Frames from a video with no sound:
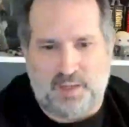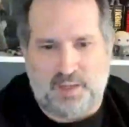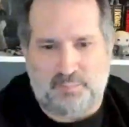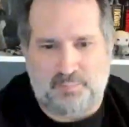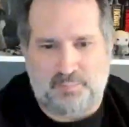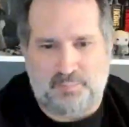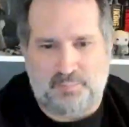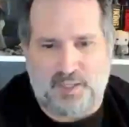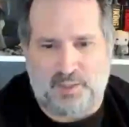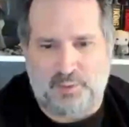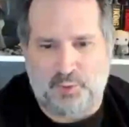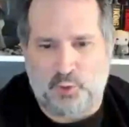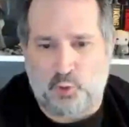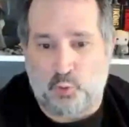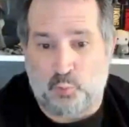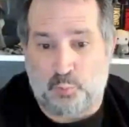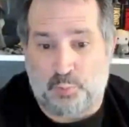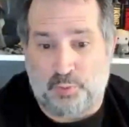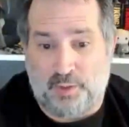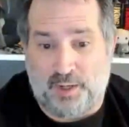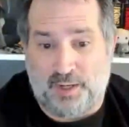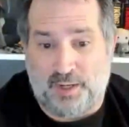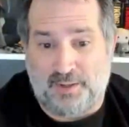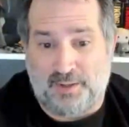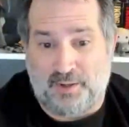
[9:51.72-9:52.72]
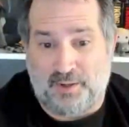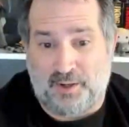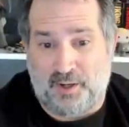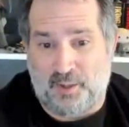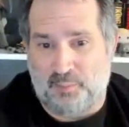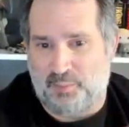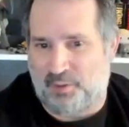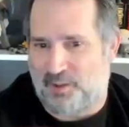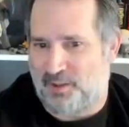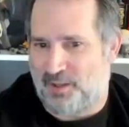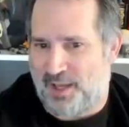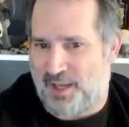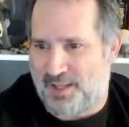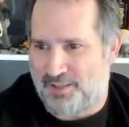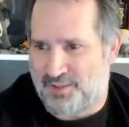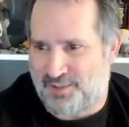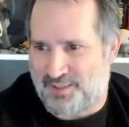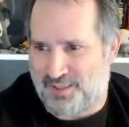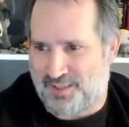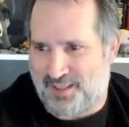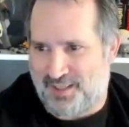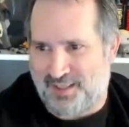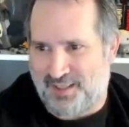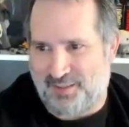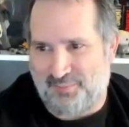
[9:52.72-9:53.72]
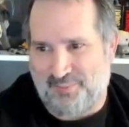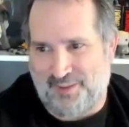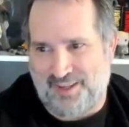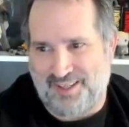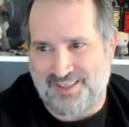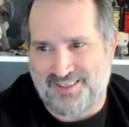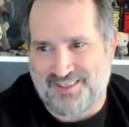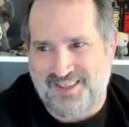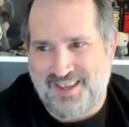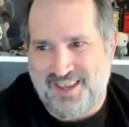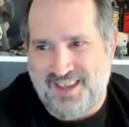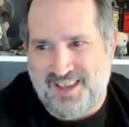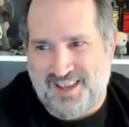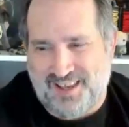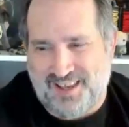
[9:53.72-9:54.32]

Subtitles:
might be a no-brainer here, but I'll ask it anyways.